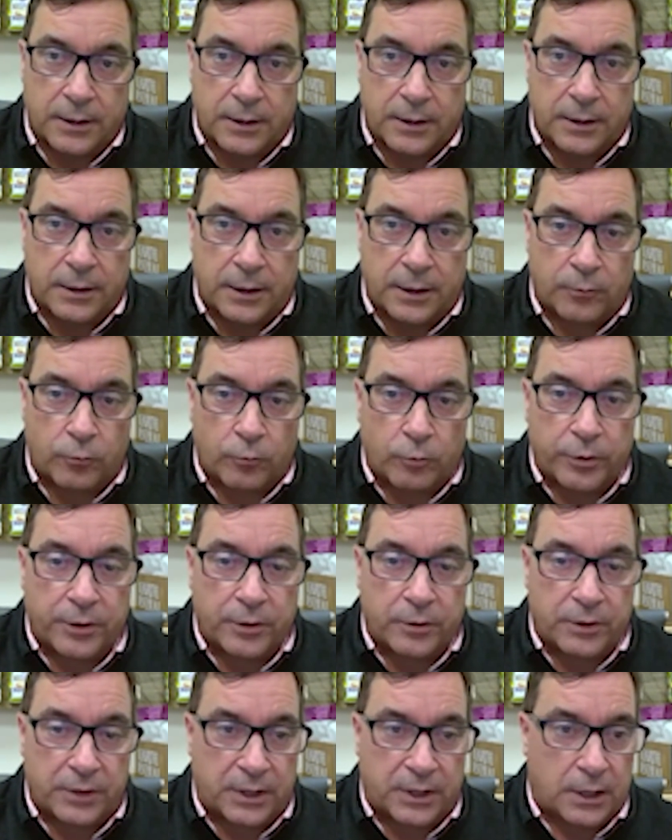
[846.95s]
it
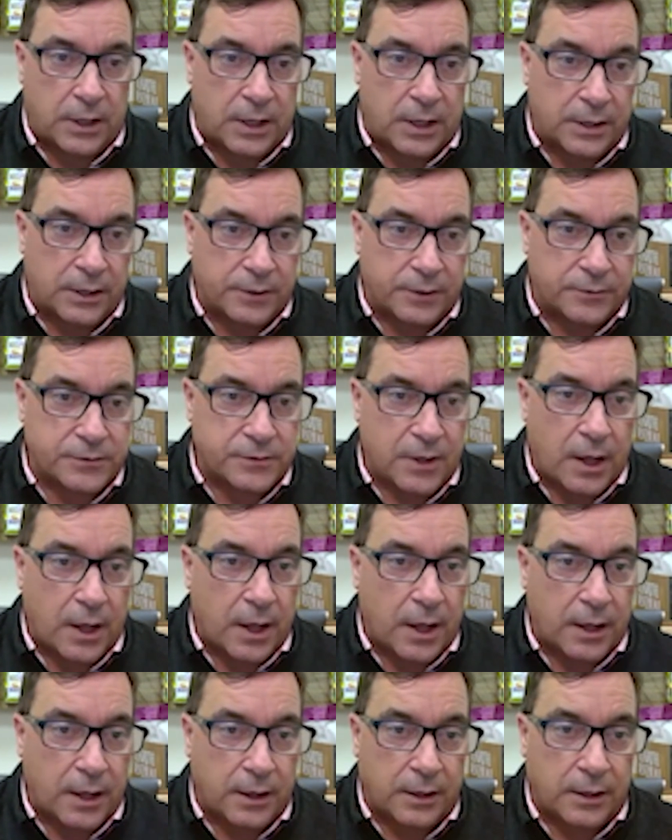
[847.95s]
really is
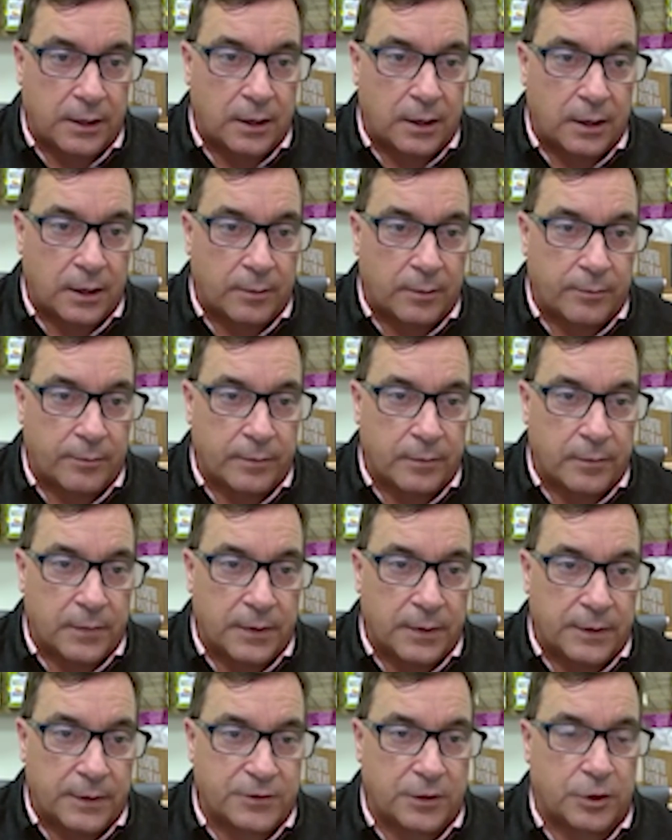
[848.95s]

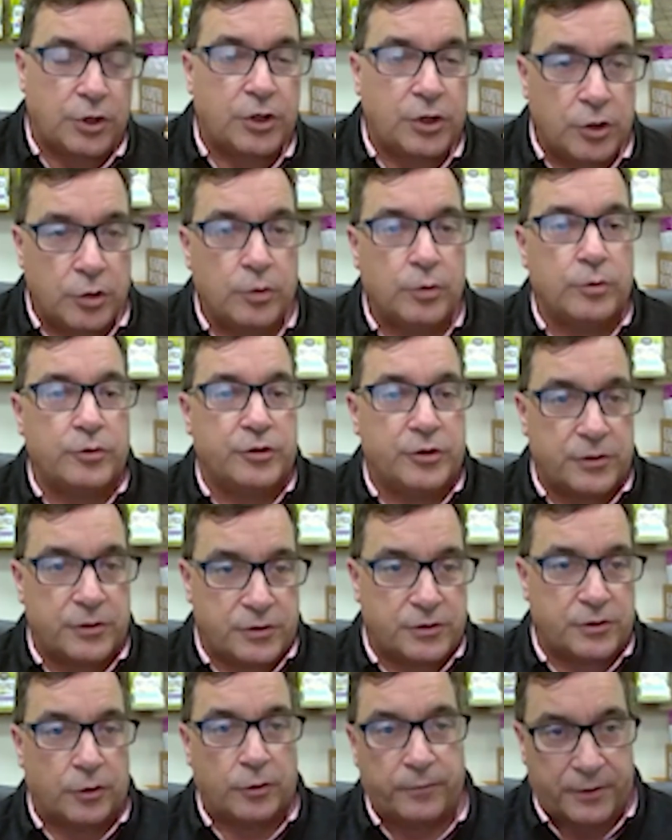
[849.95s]
it's a huge
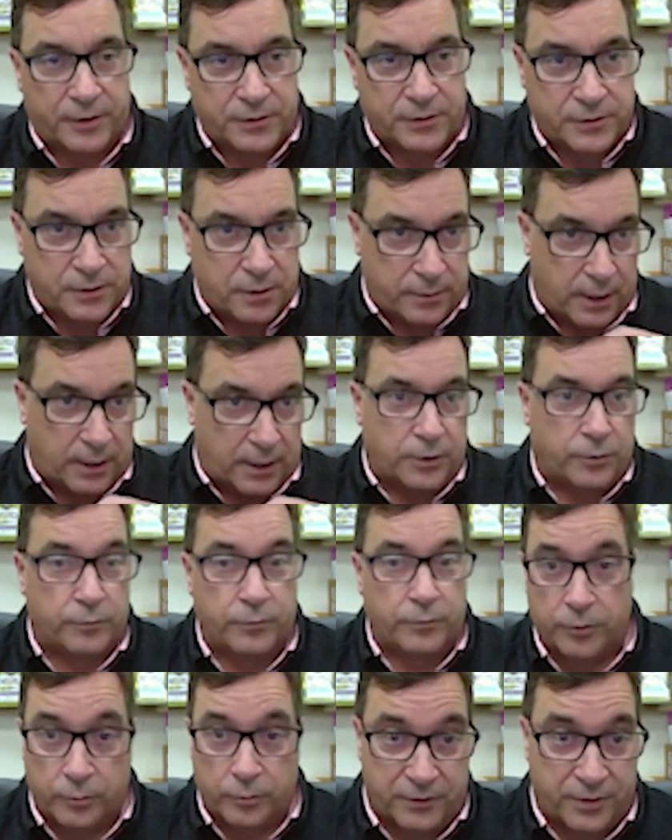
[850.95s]
service that you
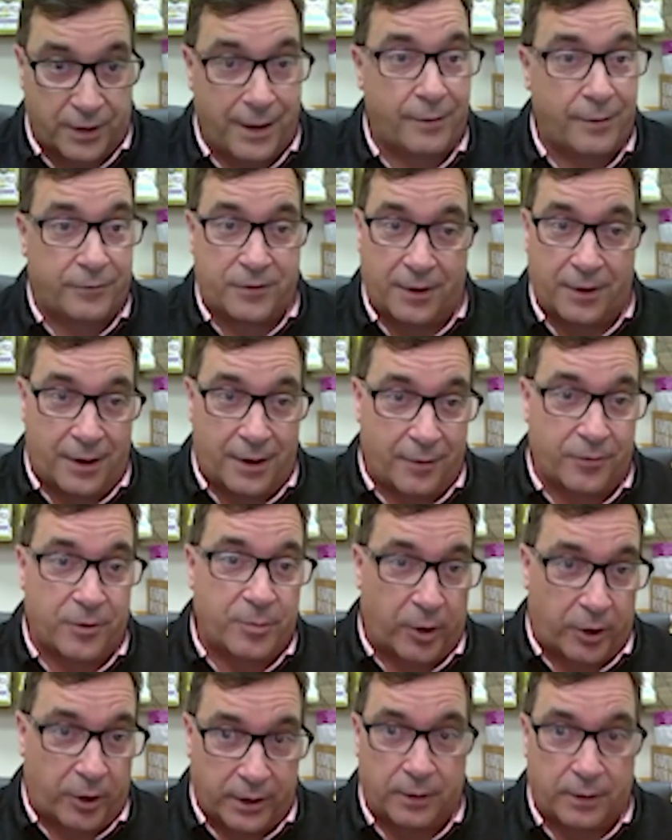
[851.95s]
do to
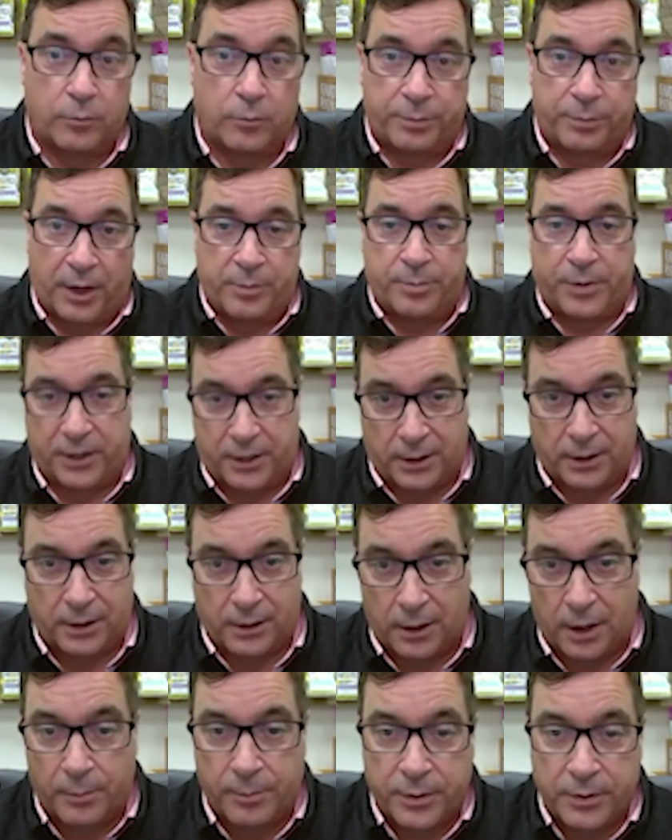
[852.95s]
everybody by
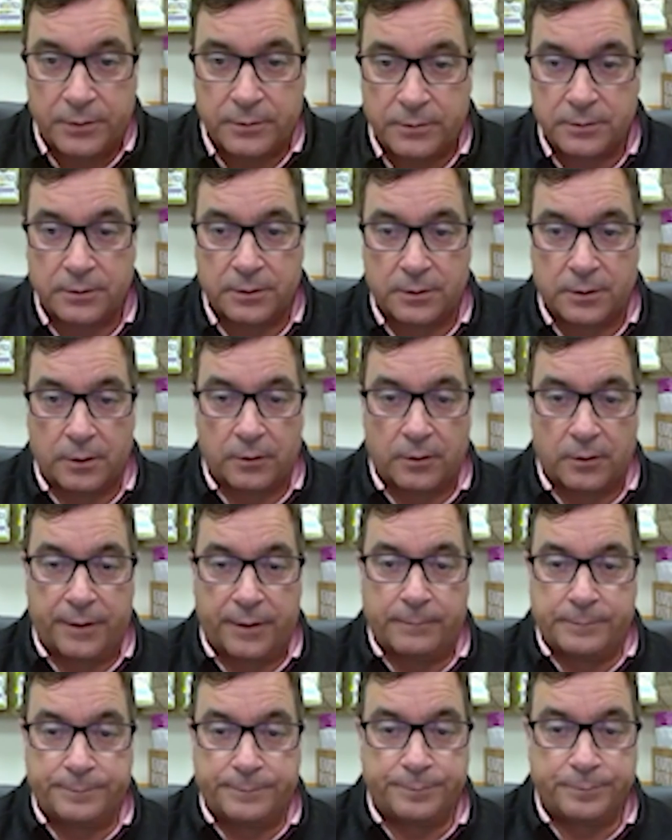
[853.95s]
picking it up, all
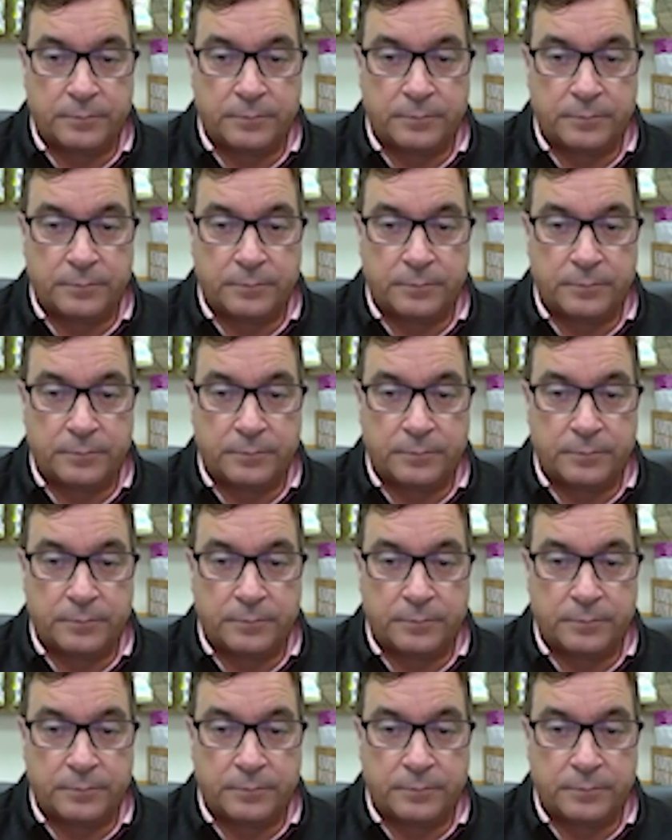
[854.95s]
right?